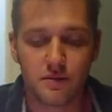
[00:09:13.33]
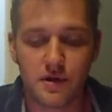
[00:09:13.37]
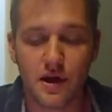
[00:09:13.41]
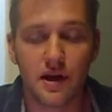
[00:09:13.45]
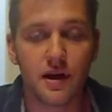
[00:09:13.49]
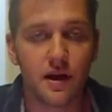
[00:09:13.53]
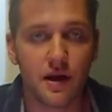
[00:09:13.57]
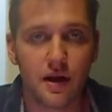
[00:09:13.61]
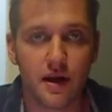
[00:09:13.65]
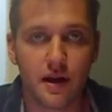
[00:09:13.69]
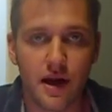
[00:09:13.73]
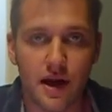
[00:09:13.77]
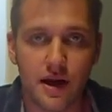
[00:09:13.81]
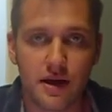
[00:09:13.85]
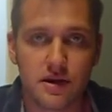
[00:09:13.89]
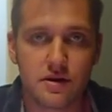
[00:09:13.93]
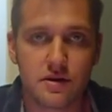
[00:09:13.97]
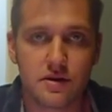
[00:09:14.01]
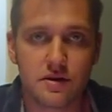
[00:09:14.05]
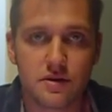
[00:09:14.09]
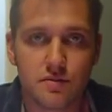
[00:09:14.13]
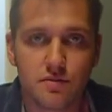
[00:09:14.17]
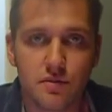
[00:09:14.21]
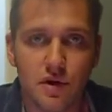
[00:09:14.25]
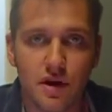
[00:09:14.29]
It
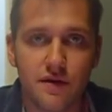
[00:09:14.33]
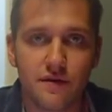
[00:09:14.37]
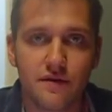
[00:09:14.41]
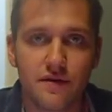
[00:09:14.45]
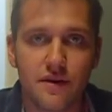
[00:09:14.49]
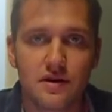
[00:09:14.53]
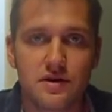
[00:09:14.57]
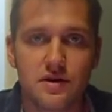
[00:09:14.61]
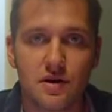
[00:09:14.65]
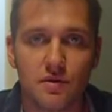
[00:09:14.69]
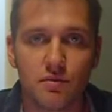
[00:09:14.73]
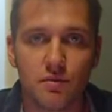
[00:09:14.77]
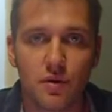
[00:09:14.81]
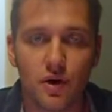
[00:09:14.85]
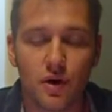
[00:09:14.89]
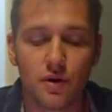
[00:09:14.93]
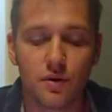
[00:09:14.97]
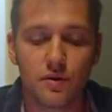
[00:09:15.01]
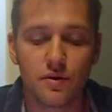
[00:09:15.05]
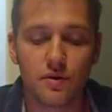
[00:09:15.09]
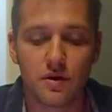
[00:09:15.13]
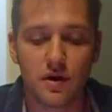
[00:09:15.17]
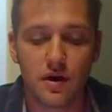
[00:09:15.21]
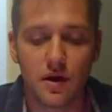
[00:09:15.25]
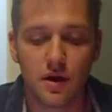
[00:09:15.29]
has benefits in
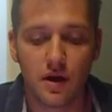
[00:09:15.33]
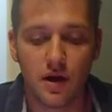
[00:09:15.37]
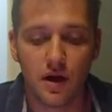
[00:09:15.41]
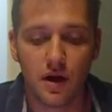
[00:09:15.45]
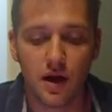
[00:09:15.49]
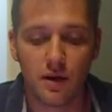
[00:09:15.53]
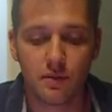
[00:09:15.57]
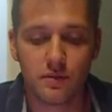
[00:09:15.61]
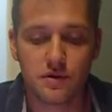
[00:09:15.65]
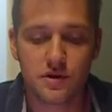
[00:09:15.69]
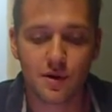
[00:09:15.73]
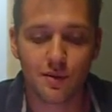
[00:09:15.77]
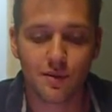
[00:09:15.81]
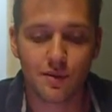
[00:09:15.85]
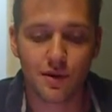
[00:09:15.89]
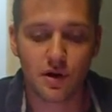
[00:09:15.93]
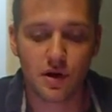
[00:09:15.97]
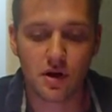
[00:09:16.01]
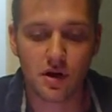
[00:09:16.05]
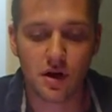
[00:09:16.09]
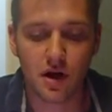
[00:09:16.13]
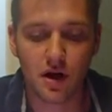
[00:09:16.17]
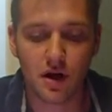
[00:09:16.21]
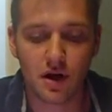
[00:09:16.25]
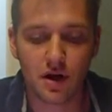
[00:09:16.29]
both. Some of the
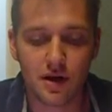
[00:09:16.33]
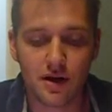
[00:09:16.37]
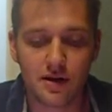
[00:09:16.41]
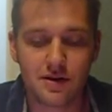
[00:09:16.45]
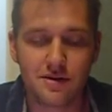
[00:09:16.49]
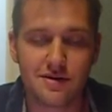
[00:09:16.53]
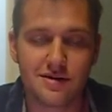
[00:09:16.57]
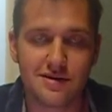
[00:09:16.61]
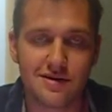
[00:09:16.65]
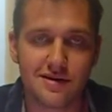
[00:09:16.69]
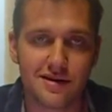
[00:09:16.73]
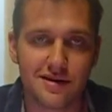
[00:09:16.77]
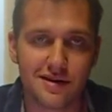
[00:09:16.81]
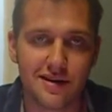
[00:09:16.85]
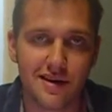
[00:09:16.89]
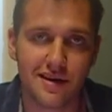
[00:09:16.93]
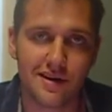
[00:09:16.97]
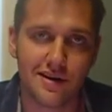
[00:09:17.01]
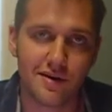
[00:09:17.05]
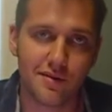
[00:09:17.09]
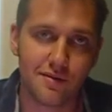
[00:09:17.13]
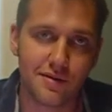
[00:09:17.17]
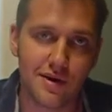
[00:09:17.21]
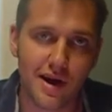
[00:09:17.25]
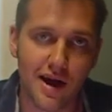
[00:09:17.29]
cons
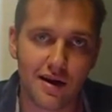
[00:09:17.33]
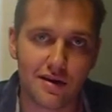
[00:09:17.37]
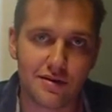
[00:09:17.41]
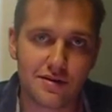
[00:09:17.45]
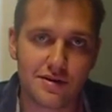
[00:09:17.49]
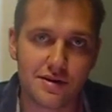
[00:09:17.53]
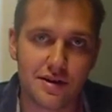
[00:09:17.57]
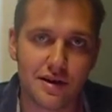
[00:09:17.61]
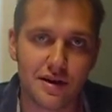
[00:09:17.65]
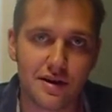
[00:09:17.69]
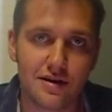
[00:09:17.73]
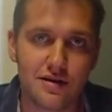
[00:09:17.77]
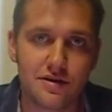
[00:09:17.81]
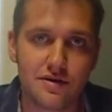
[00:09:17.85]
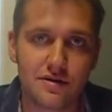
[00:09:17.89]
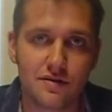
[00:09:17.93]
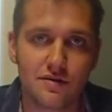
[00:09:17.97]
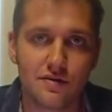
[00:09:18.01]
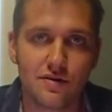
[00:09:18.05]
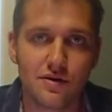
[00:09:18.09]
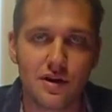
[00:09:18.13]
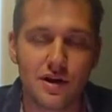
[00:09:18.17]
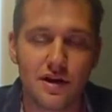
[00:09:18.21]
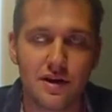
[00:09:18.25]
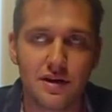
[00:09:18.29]
and the downsides
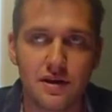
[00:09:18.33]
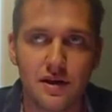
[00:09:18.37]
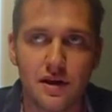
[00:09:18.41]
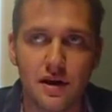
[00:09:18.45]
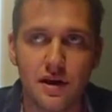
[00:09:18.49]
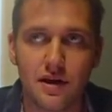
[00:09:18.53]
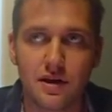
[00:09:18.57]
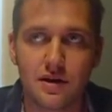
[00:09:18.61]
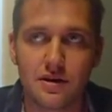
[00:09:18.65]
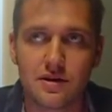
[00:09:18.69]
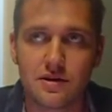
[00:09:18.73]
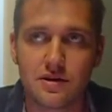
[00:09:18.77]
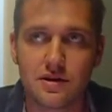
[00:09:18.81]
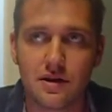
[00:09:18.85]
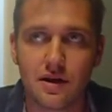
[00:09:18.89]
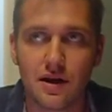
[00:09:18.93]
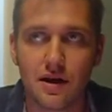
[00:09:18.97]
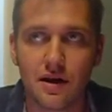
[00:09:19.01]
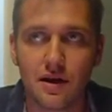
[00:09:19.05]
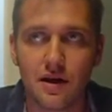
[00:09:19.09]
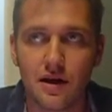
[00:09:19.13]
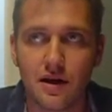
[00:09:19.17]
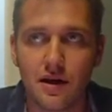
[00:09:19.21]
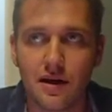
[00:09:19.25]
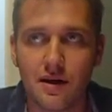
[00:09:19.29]
of creatine is
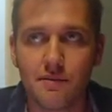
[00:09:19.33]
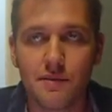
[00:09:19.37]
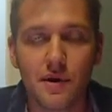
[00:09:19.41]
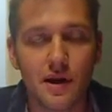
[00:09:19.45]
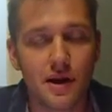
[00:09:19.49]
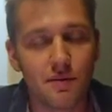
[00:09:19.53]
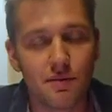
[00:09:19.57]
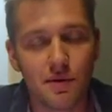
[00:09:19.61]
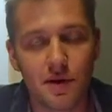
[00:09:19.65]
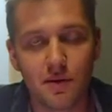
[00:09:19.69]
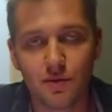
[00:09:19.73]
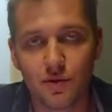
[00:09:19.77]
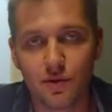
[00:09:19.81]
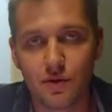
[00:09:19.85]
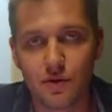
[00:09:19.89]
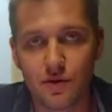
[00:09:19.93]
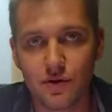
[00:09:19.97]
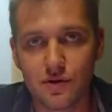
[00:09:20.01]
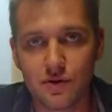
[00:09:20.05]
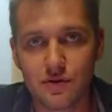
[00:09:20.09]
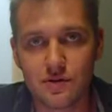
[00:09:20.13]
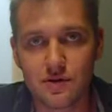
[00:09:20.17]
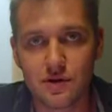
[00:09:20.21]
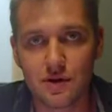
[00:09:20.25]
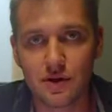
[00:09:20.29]
that many people who
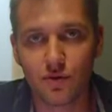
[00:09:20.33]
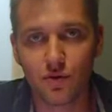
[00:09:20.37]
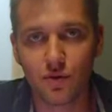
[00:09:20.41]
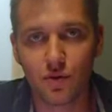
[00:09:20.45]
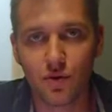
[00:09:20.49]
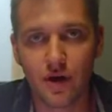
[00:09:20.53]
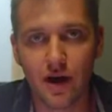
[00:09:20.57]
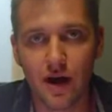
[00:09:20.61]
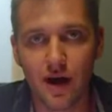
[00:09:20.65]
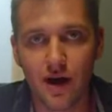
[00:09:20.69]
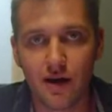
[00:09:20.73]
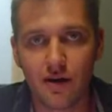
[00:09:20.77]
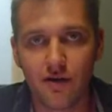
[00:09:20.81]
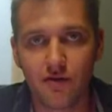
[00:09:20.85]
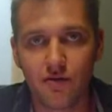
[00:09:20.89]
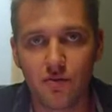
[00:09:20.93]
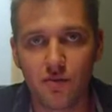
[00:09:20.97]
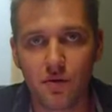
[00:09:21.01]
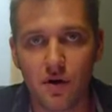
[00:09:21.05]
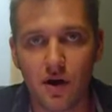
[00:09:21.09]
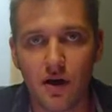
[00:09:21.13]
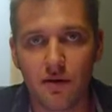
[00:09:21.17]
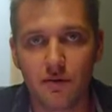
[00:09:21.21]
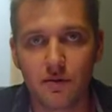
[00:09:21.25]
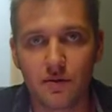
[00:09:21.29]
use it will have
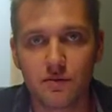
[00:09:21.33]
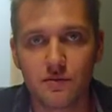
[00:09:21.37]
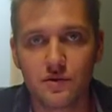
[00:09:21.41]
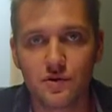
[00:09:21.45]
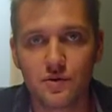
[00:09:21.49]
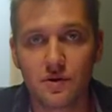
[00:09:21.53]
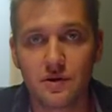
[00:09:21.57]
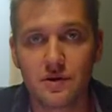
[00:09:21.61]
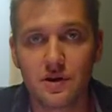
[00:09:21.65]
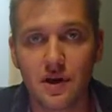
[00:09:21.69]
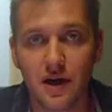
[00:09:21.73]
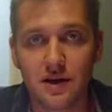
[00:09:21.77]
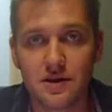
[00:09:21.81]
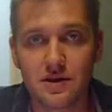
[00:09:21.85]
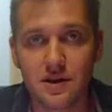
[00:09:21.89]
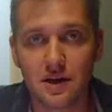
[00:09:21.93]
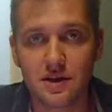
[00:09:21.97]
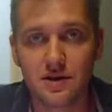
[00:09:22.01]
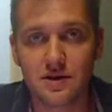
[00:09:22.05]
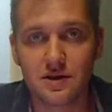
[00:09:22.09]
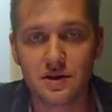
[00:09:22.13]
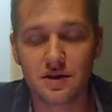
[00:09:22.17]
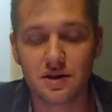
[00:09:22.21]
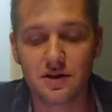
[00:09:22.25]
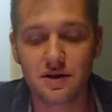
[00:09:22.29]
problems with
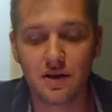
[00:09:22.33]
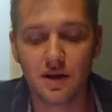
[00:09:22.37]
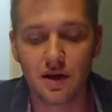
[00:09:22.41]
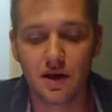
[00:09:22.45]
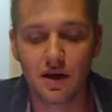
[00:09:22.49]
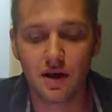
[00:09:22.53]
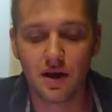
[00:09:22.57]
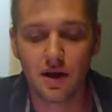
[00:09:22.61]
digestion.